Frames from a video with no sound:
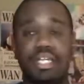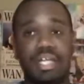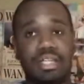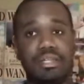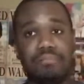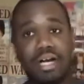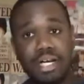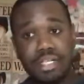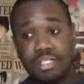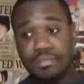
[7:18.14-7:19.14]
In the
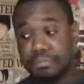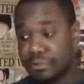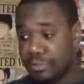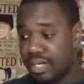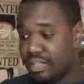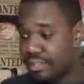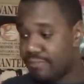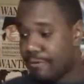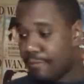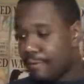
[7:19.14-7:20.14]
manga's perspective,
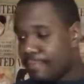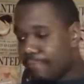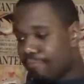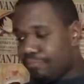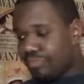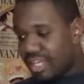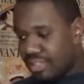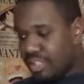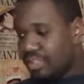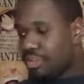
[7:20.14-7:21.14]

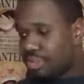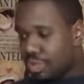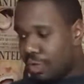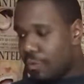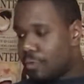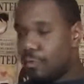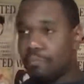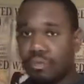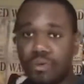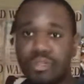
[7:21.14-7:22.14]
it did show
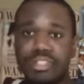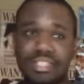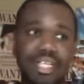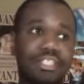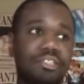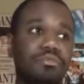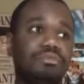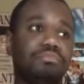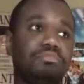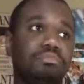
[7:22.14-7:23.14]
more. It showed
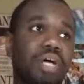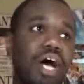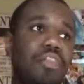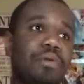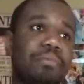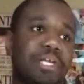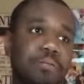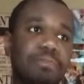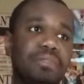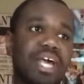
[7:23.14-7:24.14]
other
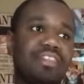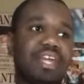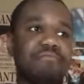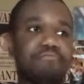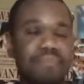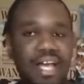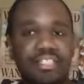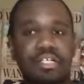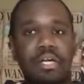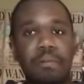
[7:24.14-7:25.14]
people that they
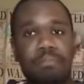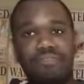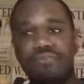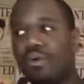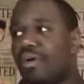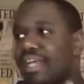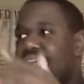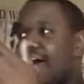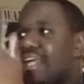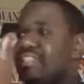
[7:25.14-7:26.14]
met before they
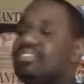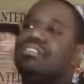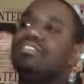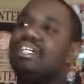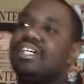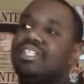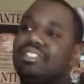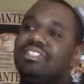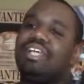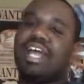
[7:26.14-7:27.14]
got to
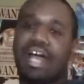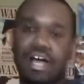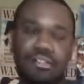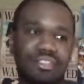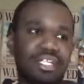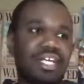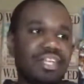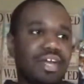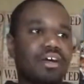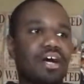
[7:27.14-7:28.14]
that house.
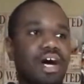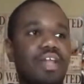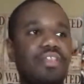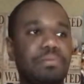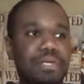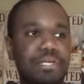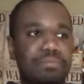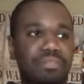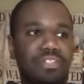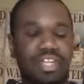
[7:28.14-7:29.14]
There are other
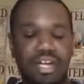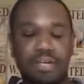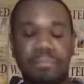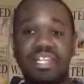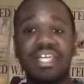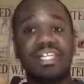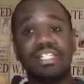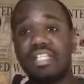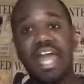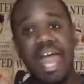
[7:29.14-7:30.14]
people there, but they
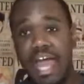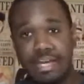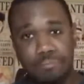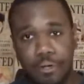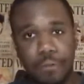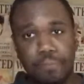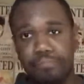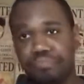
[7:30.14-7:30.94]
didn't add them all.